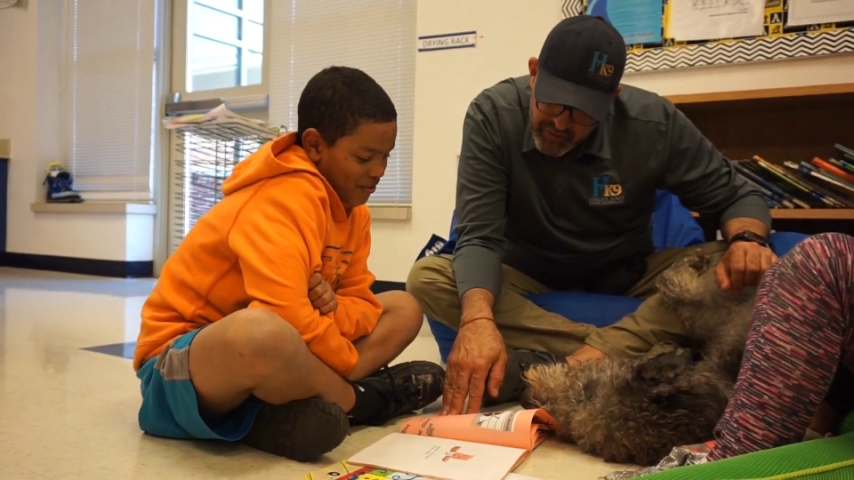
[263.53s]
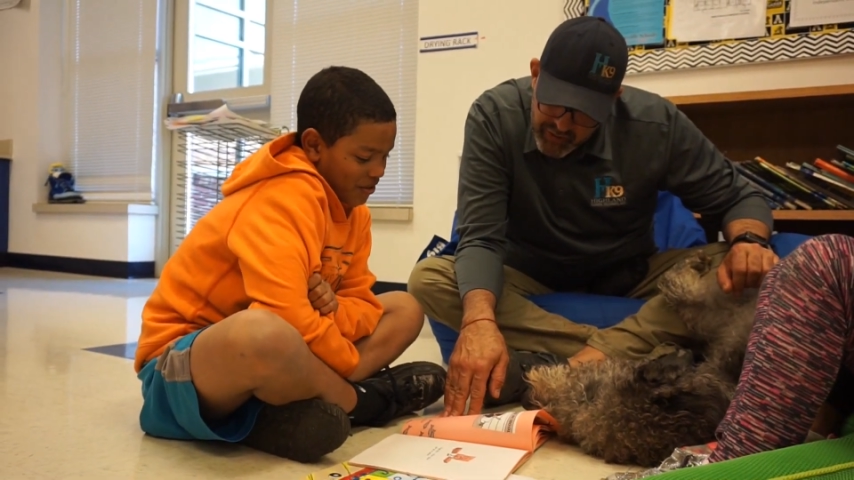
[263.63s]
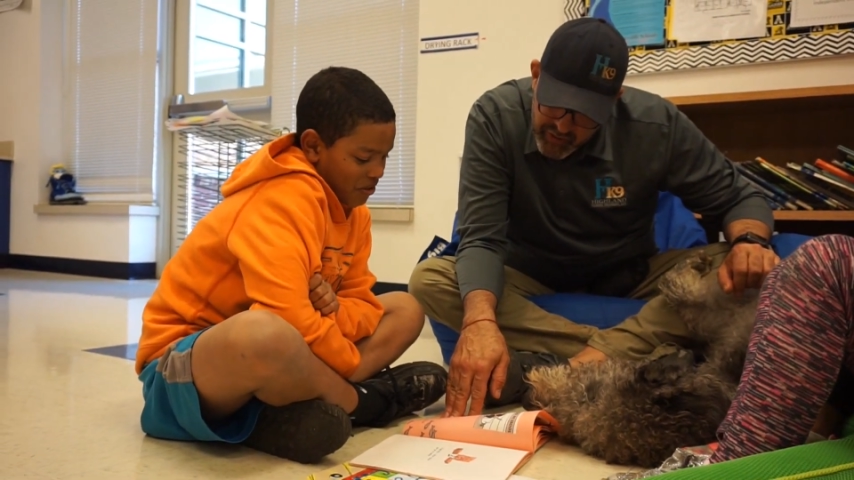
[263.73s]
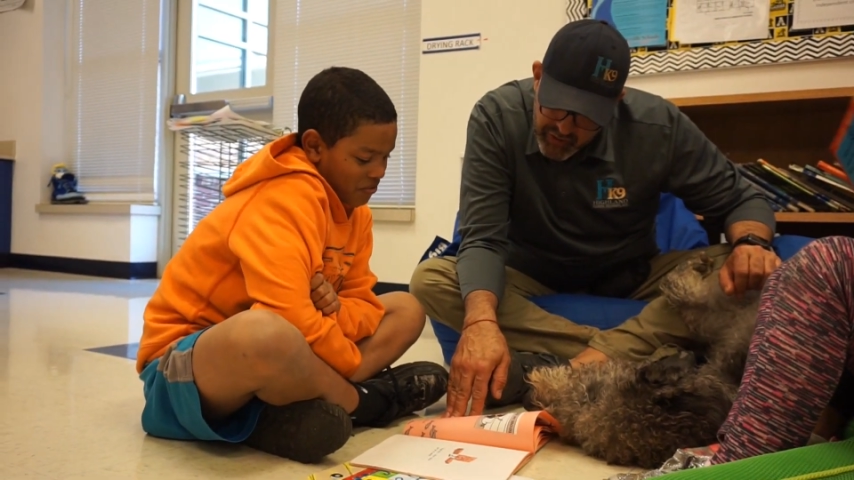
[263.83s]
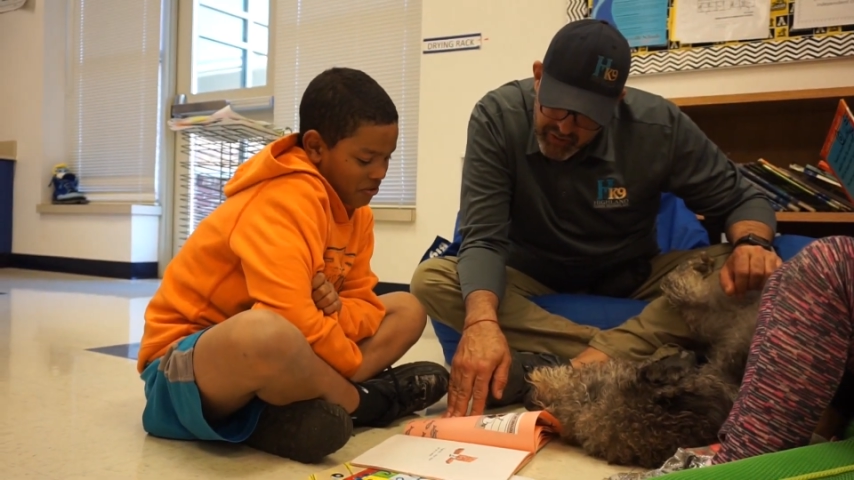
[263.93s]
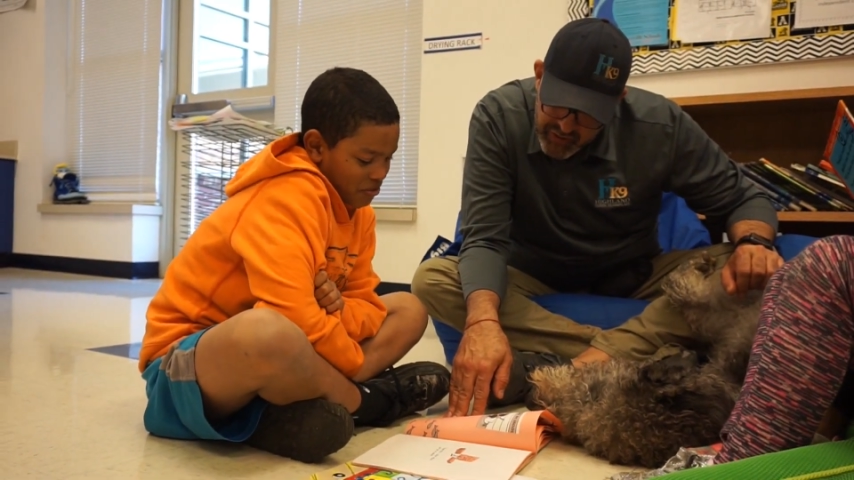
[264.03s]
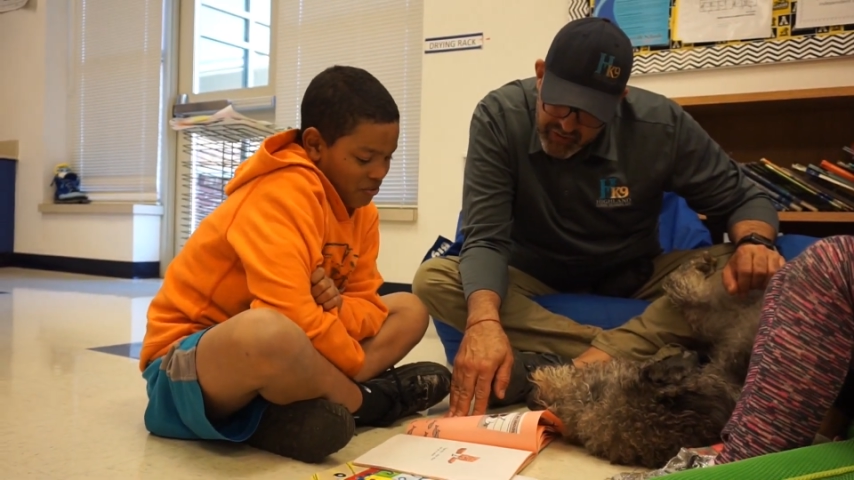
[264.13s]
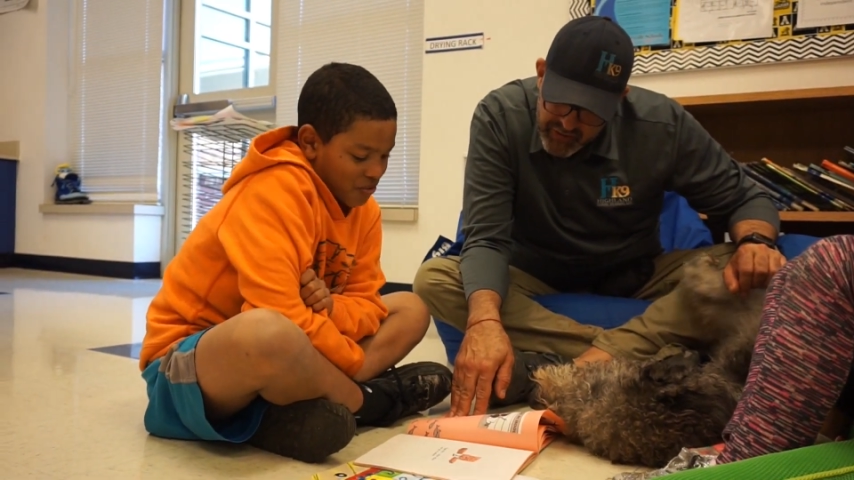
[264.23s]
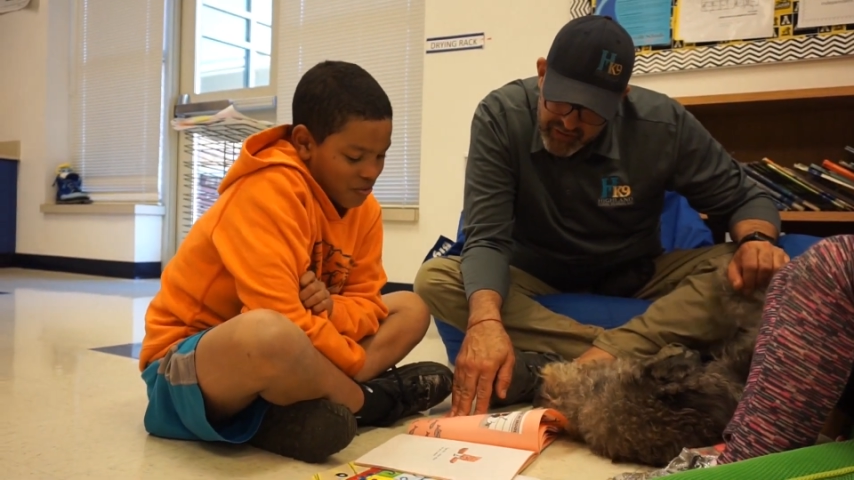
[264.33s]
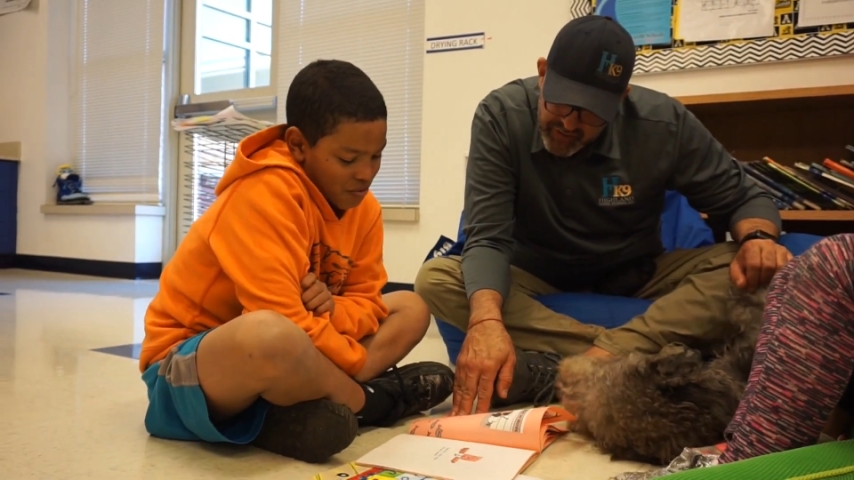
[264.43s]
at the
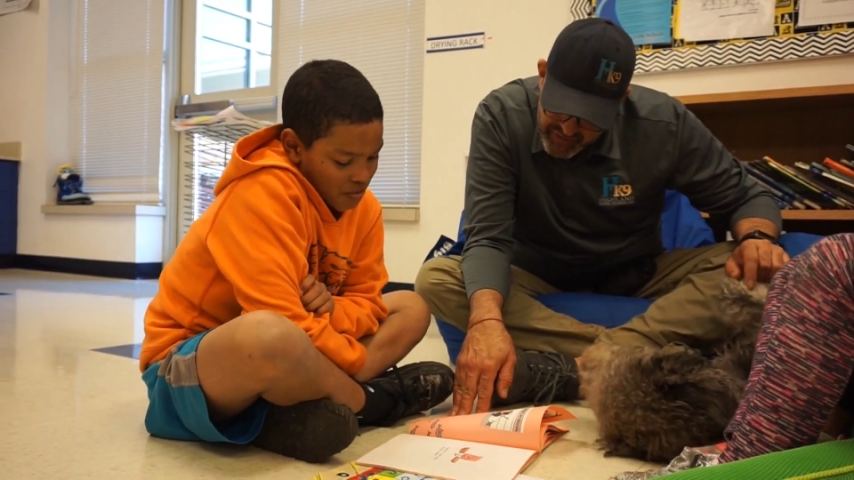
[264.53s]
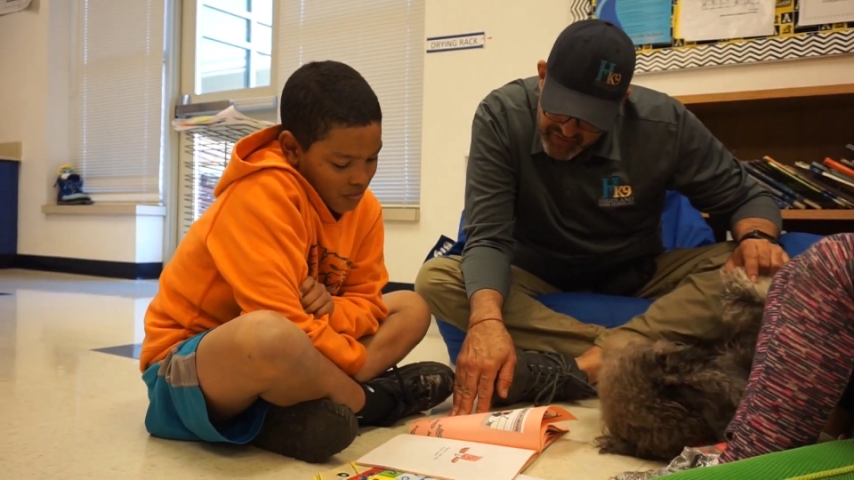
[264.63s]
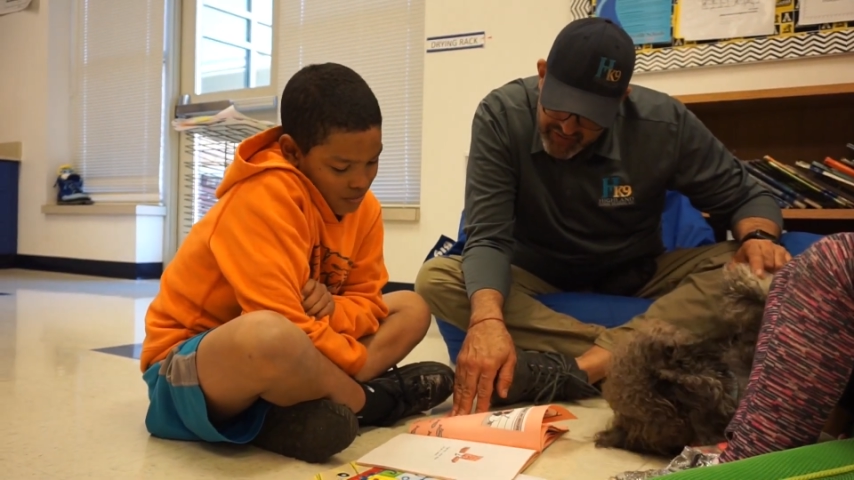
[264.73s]
school who